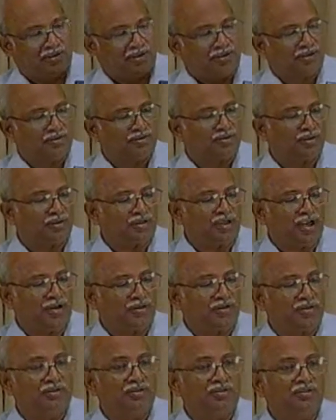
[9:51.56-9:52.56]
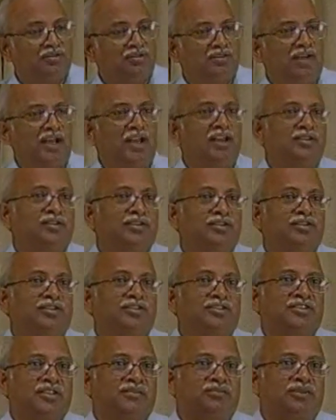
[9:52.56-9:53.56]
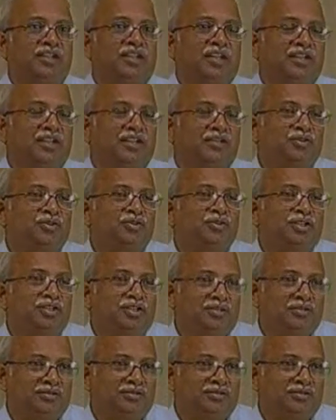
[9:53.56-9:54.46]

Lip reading: So, now I have got the same thing I can do here.